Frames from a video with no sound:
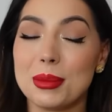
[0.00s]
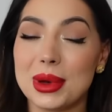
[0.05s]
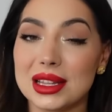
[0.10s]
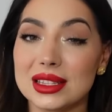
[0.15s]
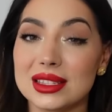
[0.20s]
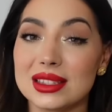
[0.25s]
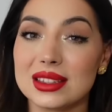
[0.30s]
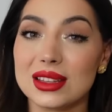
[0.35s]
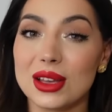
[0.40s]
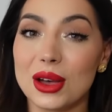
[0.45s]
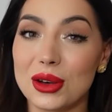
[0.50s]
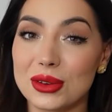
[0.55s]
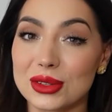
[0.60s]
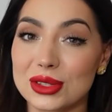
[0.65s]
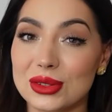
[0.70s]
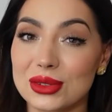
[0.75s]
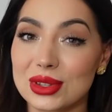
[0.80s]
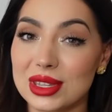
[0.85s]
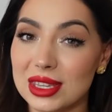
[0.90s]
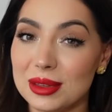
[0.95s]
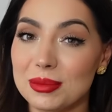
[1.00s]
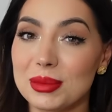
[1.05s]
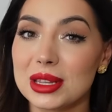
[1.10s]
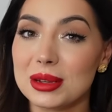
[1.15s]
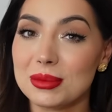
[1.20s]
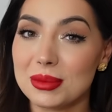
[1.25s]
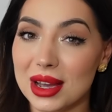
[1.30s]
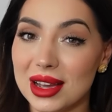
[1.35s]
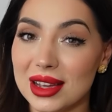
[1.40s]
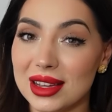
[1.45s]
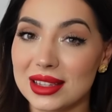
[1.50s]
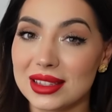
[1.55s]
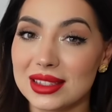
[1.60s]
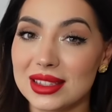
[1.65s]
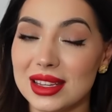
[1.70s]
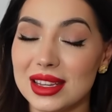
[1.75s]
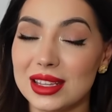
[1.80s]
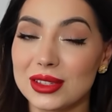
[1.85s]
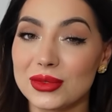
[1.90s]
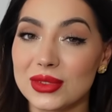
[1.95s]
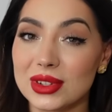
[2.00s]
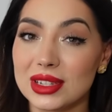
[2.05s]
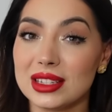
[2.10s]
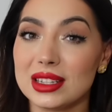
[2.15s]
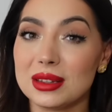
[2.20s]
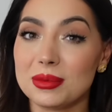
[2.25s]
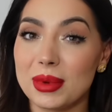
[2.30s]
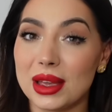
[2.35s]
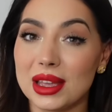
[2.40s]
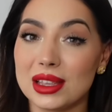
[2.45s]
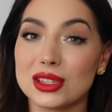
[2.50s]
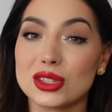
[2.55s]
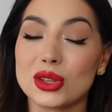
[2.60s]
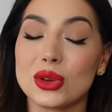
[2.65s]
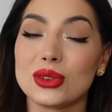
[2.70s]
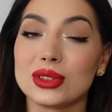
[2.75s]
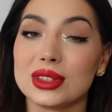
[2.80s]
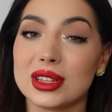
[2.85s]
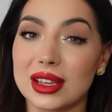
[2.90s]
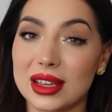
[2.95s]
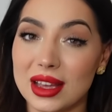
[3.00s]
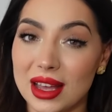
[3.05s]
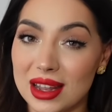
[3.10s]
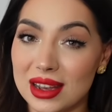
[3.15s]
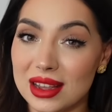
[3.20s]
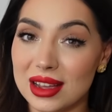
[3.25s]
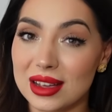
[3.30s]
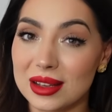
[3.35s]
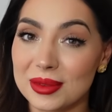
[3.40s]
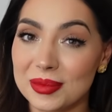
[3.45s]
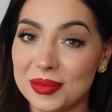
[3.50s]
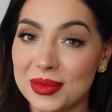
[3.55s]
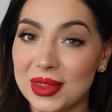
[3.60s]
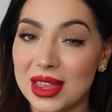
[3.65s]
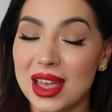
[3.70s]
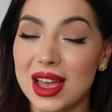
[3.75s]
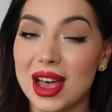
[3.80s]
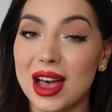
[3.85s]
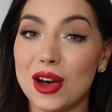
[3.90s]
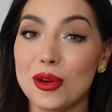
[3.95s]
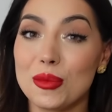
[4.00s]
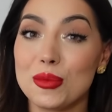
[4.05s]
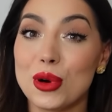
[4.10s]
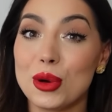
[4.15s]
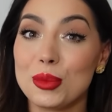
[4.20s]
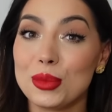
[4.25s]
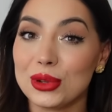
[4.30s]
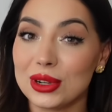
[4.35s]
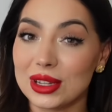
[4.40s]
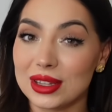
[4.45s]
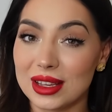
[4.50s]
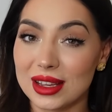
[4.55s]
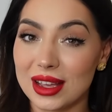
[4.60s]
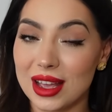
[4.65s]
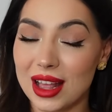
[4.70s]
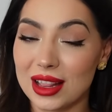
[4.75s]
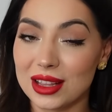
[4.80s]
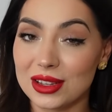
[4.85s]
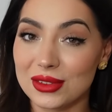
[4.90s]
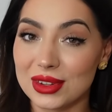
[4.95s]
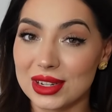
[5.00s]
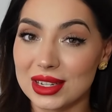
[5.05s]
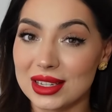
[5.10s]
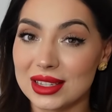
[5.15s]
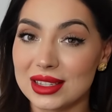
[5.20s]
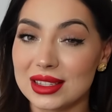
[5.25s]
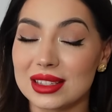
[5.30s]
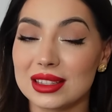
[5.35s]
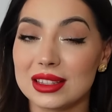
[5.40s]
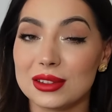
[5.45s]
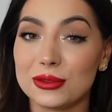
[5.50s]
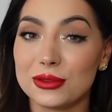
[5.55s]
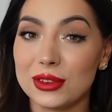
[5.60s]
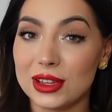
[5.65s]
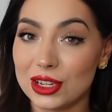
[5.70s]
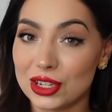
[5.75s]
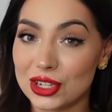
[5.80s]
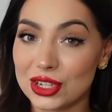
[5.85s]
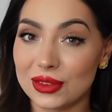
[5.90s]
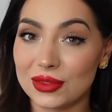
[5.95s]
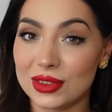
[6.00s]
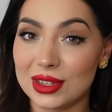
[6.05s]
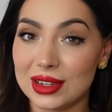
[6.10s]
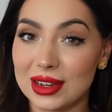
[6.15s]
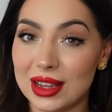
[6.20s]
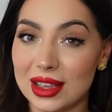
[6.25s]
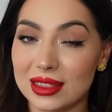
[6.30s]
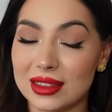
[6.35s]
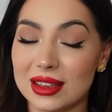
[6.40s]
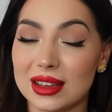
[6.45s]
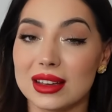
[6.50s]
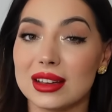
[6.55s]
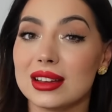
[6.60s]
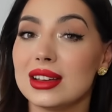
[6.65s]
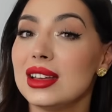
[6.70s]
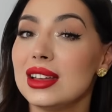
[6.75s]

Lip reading: But also keep in mind, it really depends on the color, how popular the color is, the finish of the leather,